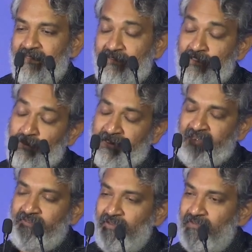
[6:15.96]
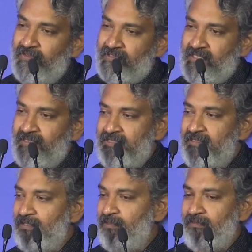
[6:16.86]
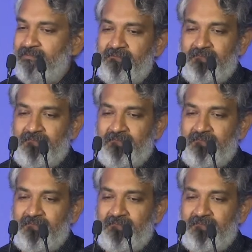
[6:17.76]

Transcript: so thankful for Satish Garu